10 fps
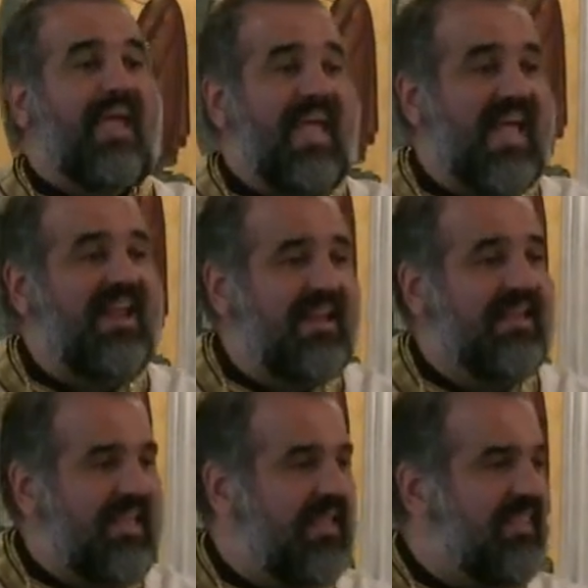
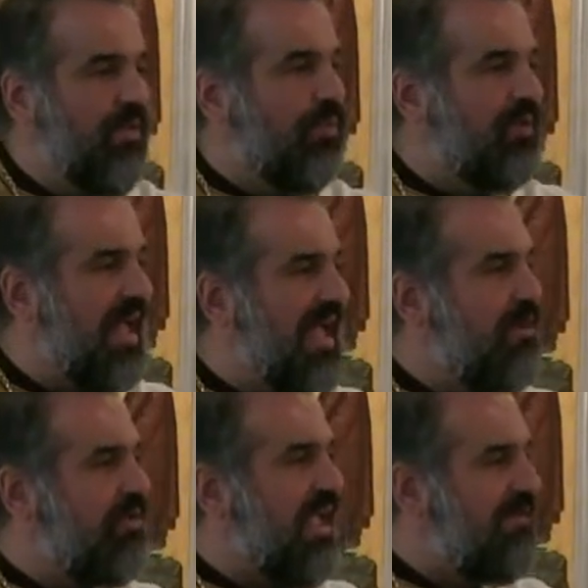panicking that we're
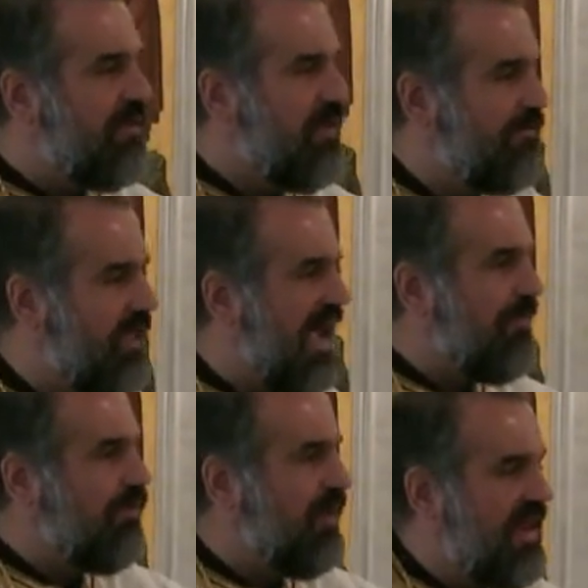not going to have enough
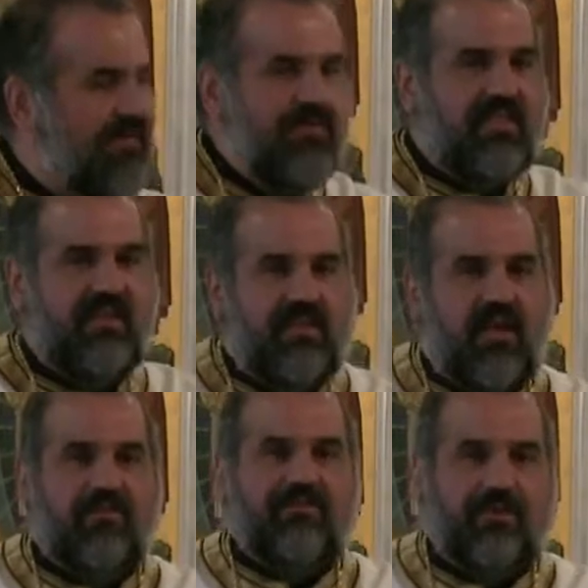time to get everything
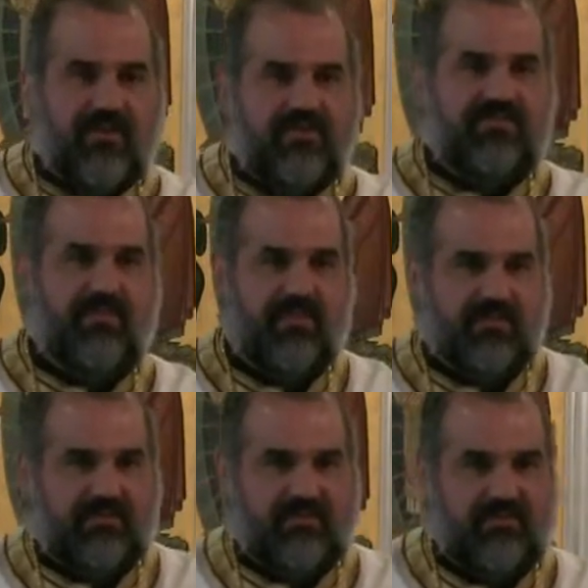done for
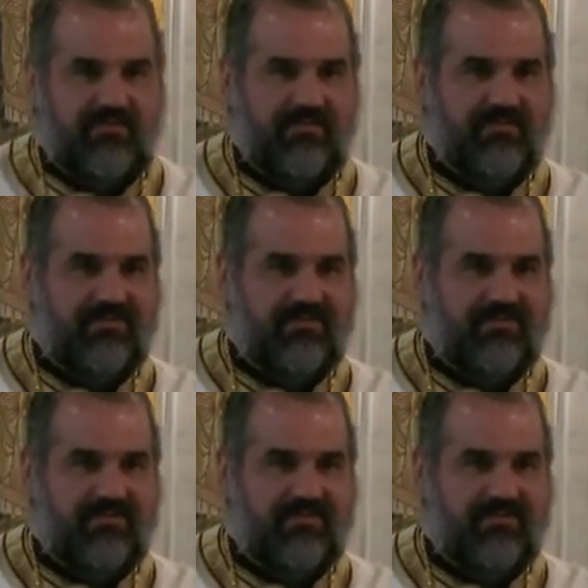Christmas.